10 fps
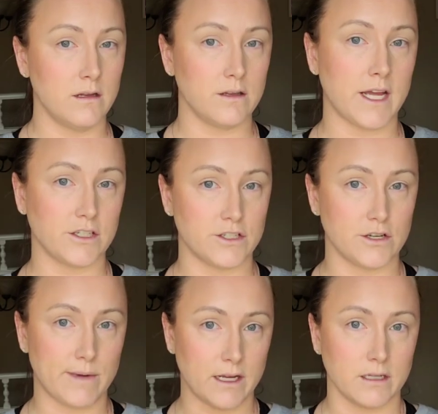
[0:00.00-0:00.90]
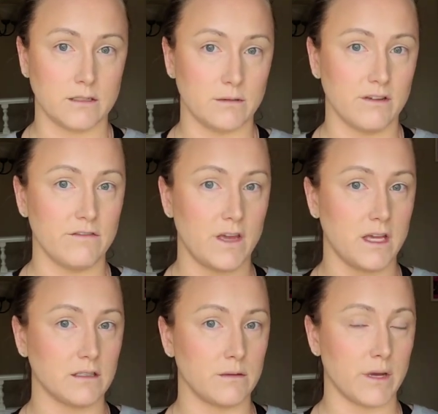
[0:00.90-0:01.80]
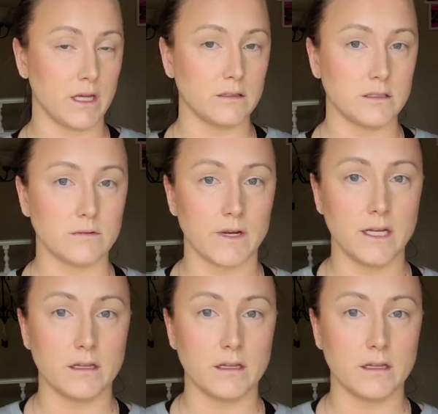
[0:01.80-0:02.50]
texture back into my face a bit, right?